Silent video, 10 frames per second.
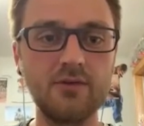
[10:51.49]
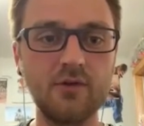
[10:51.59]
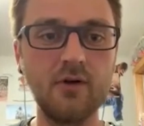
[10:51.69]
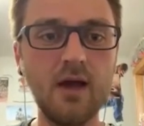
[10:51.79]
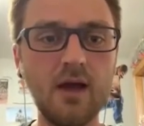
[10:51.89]

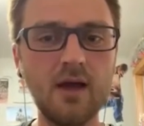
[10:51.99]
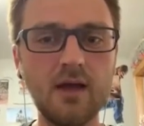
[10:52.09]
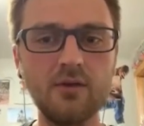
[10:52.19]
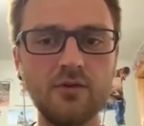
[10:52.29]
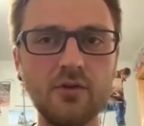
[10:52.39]
So
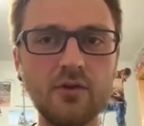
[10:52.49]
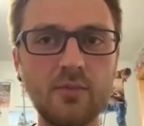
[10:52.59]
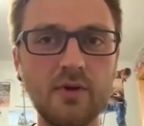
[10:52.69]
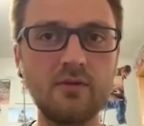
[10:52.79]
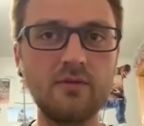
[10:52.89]
it was a little
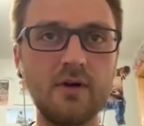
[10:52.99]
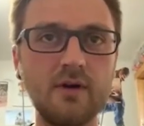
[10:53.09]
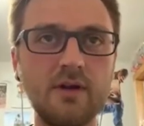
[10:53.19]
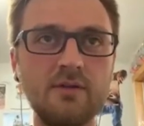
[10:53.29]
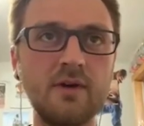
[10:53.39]
bit of an
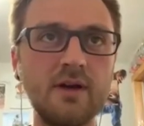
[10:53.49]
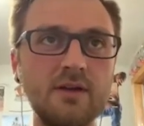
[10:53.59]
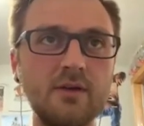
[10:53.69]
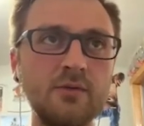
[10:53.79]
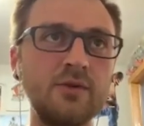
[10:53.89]
invite
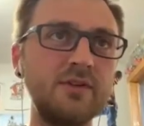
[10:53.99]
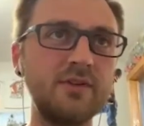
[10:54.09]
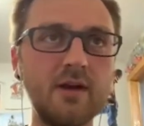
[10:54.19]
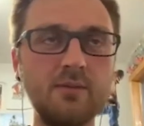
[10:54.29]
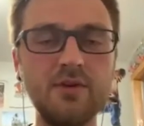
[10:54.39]
only
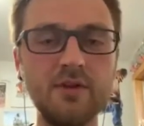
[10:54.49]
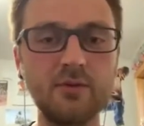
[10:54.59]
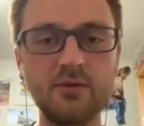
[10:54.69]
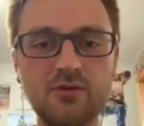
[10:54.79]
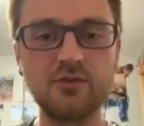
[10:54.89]
type deal,
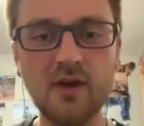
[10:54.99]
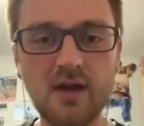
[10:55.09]
which